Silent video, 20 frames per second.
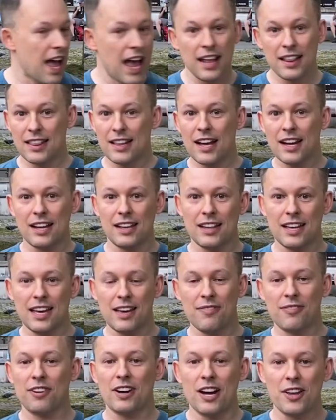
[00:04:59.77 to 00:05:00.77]
And
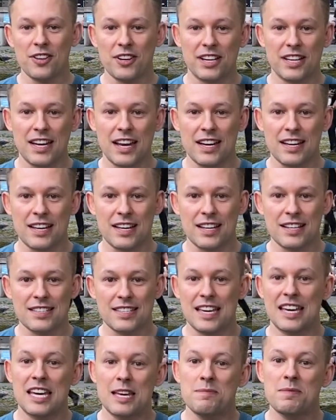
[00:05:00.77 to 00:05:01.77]
luckily for other Canadians,
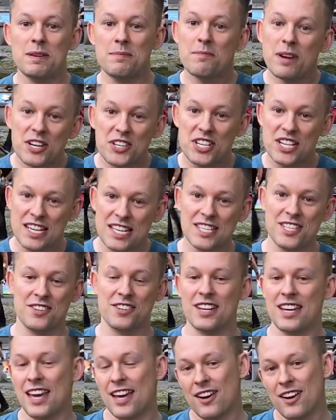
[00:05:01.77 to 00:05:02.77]
it can be much easier
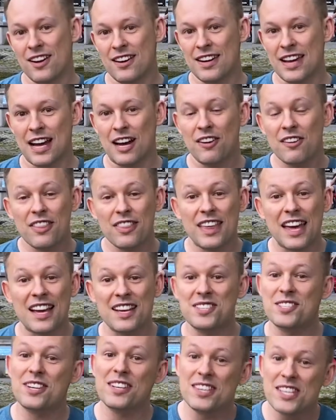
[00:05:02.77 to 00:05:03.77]
to get on now
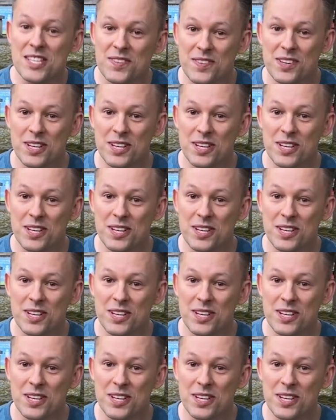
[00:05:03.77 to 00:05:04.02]
thanks to this